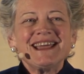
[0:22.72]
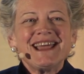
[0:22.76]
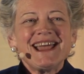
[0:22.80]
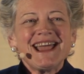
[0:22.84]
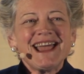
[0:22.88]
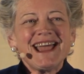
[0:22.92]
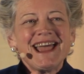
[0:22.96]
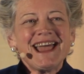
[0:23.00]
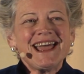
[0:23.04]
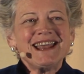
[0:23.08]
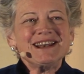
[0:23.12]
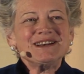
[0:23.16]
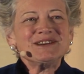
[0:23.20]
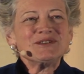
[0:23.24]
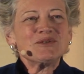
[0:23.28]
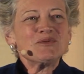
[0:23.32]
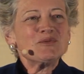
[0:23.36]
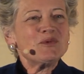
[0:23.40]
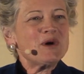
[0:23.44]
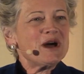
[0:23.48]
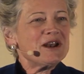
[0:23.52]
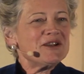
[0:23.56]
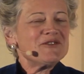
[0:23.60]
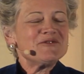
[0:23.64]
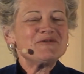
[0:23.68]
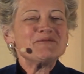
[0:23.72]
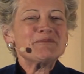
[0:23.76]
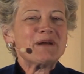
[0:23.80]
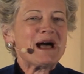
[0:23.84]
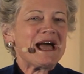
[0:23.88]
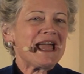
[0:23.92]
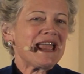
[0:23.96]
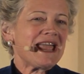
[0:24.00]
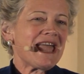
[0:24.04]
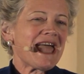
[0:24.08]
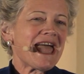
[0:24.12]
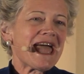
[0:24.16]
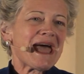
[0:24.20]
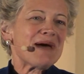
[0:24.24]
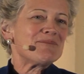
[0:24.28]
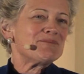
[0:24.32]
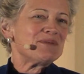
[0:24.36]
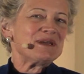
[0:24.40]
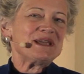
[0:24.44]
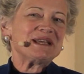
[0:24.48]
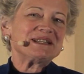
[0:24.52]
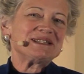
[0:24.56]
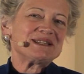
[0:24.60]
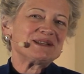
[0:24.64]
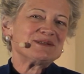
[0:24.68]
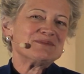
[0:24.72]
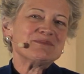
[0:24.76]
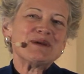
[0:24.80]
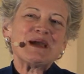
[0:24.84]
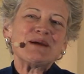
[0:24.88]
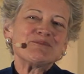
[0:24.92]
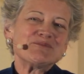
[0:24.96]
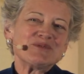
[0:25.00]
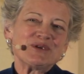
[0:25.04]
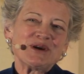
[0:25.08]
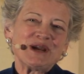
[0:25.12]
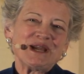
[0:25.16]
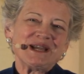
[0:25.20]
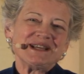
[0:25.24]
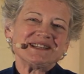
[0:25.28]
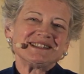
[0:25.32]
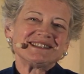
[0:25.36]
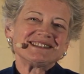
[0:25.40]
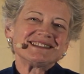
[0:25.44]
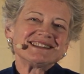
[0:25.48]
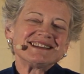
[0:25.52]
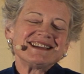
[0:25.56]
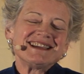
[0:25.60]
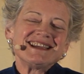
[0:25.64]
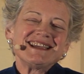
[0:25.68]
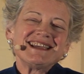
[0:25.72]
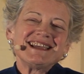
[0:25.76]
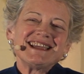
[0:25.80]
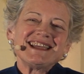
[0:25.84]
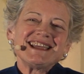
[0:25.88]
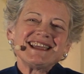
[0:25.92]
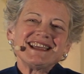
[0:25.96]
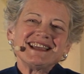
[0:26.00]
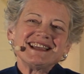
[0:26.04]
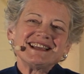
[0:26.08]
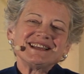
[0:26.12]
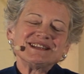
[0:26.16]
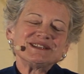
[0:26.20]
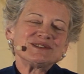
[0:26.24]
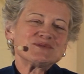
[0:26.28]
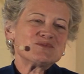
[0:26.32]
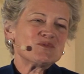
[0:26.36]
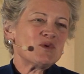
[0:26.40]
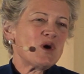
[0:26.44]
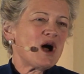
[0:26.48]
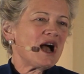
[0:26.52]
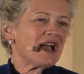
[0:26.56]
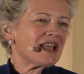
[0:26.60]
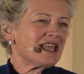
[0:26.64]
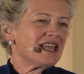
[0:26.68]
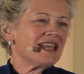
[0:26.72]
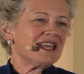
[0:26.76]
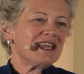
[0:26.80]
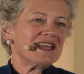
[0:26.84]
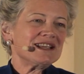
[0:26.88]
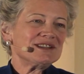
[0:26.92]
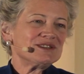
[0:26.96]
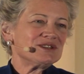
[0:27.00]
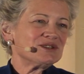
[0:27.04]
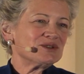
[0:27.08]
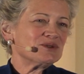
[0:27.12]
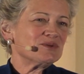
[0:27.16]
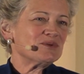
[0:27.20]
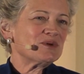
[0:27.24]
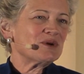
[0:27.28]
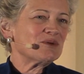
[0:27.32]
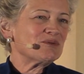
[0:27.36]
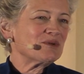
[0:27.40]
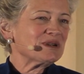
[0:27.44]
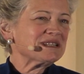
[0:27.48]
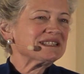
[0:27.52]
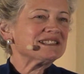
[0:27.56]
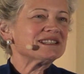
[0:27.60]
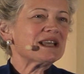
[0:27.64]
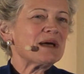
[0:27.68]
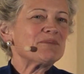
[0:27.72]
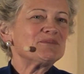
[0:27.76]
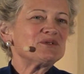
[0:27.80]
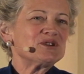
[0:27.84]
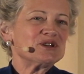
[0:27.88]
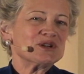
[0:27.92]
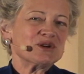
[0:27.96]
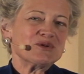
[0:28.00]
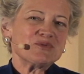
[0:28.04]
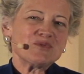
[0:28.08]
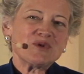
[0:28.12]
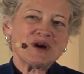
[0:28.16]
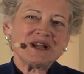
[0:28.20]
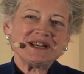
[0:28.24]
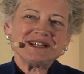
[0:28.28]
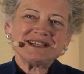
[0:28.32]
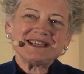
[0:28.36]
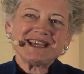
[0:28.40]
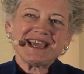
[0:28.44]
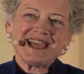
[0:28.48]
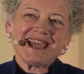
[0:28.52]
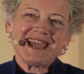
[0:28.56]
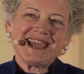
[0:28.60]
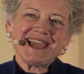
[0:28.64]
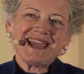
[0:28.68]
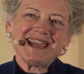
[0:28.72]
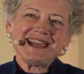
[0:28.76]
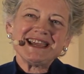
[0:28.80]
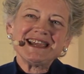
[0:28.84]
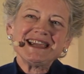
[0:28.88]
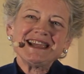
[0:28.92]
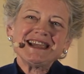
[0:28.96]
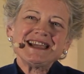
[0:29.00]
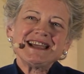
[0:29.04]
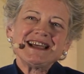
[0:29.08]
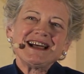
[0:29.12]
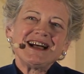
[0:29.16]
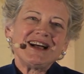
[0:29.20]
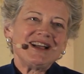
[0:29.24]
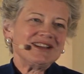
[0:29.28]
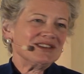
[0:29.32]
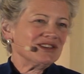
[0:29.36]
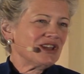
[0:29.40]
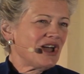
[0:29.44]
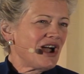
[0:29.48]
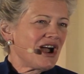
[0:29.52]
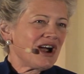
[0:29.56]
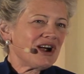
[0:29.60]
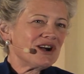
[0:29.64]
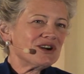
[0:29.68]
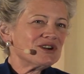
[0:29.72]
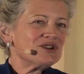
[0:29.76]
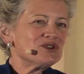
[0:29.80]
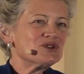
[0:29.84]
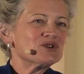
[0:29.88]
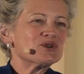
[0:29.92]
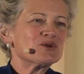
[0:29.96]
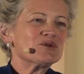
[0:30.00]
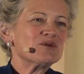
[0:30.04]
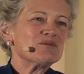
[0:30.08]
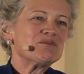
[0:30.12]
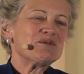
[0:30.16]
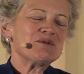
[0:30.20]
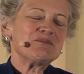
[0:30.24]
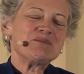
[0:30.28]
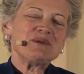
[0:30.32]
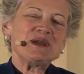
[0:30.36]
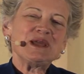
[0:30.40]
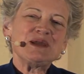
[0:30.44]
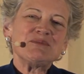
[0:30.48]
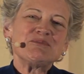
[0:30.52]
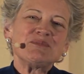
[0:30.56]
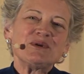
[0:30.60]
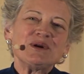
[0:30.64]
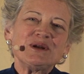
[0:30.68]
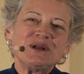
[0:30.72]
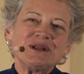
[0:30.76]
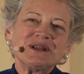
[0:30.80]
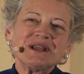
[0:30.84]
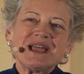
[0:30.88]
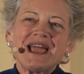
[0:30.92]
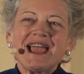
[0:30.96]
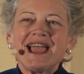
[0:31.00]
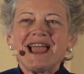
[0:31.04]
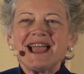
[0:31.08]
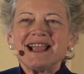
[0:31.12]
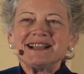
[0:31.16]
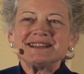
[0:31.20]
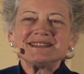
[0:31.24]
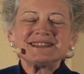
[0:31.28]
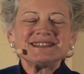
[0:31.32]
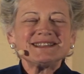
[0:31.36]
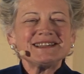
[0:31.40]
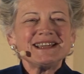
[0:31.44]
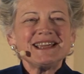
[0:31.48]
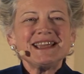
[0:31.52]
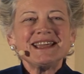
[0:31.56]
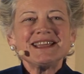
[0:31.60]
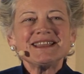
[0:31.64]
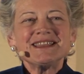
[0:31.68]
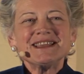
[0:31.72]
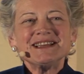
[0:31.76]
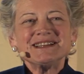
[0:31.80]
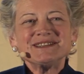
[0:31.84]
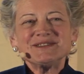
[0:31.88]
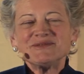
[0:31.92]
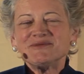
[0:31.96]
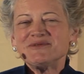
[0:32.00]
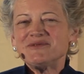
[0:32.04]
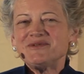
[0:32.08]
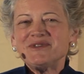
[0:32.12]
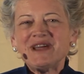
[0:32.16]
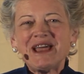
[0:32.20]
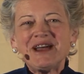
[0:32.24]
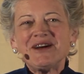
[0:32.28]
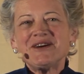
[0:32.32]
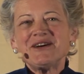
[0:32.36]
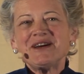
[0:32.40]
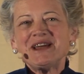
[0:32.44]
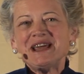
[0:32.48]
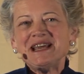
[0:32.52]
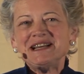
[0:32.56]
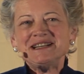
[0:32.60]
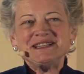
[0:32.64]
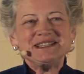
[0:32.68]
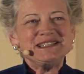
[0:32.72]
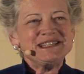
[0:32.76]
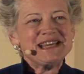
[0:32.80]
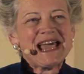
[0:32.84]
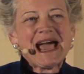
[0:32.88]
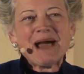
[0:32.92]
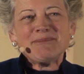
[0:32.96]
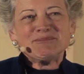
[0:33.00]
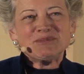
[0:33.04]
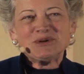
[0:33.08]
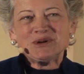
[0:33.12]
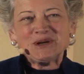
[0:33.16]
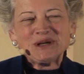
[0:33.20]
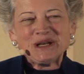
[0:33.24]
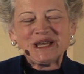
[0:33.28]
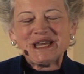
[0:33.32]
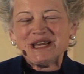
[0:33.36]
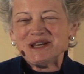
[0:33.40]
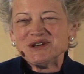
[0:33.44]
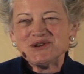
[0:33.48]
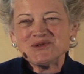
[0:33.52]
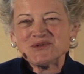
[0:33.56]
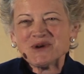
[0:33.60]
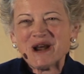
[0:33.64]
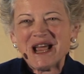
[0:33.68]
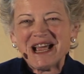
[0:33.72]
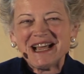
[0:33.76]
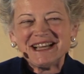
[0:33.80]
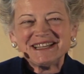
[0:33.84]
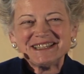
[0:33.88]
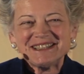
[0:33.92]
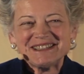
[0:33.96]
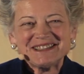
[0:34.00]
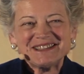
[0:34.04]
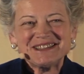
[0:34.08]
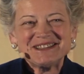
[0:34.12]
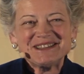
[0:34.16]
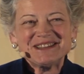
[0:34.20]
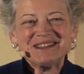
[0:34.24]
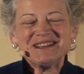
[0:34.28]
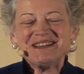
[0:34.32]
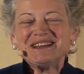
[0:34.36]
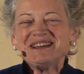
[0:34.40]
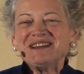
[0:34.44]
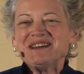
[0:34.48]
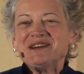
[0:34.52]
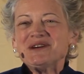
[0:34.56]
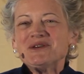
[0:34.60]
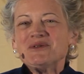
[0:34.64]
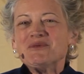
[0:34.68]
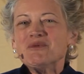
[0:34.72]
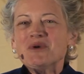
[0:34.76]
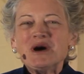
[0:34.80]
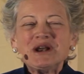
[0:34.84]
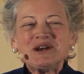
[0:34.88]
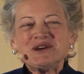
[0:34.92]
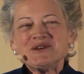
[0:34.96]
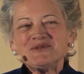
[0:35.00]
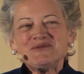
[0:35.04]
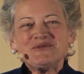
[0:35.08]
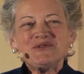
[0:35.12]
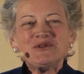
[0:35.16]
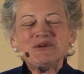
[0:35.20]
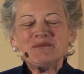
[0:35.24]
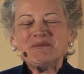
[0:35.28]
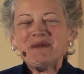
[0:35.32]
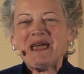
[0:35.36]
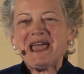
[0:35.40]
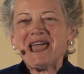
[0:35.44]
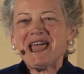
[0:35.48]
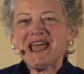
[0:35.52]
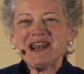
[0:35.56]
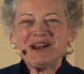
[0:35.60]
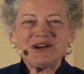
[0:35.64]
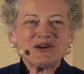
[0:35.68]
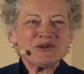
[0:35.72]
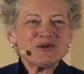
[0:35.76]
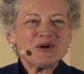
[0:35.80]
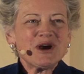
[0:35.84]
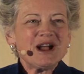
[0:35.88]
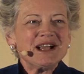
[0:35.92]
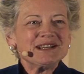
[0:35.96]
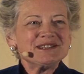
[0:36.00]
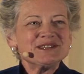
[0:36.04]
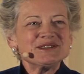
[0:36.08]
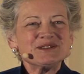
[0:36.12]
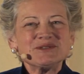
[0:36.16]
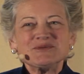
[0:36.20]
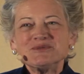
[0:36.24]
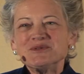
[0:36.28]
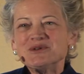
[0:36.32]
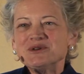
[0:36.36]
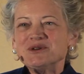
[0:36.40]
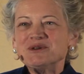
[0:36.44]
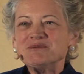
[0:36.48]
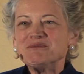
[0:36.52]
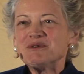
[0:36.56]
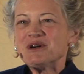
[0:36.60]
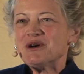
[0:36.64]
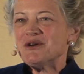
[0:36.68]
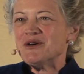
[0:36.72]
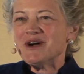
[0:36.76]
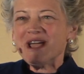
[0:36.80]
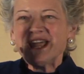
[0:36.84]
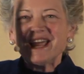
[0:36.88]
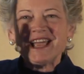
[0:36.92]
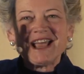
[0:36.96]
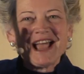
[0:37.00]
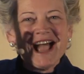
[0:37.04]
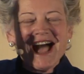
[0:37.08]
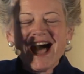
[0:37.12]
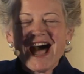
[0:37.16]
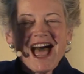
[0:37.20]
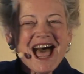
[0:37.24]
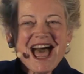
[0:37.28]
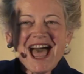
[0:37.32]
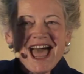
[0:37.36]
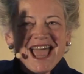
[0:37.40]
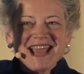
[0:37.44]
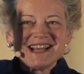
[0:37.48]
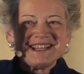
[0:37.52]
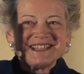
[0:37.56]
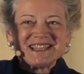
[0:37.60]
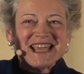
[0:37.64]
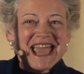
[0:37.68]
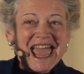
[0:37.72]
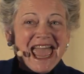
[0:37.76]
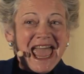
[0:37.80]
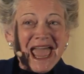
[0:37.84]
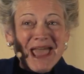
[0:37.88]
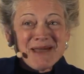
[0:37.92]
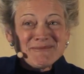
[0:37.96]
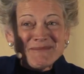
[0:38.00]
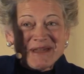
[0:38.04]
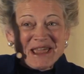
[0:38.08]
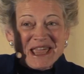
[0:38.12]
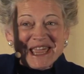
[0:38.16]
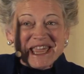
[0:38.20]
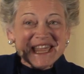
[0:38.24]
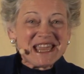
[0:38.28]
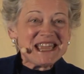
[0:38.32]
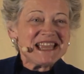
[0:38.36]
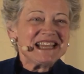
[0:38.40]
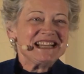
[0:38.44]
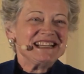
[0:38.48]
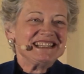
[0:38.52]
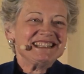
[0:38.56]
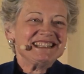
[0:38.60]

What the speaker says: And one of my happiest memories is walking into a reception one day, a large group of people, and seeing this very dapperly dressed, wonderful man across the room going, "Hi, Tammy."